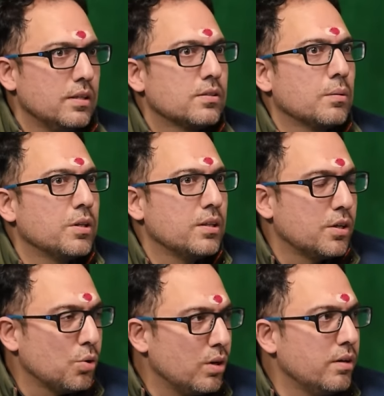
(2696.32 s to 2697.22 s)
This is something
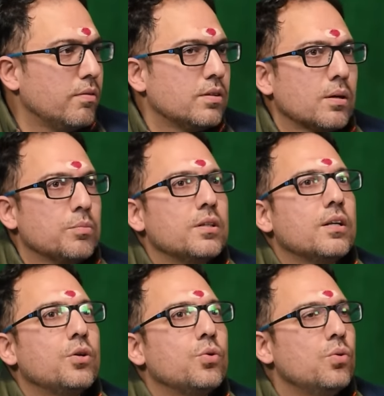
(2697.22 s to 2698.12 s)
that you live and something
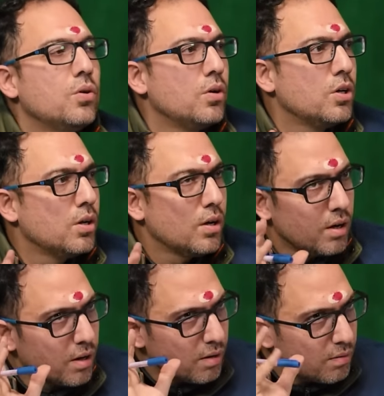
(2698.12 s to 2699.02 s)
that you
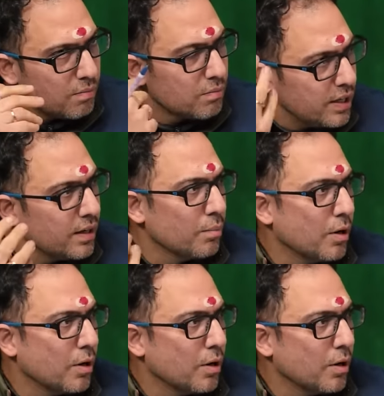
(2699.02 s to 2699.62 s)
think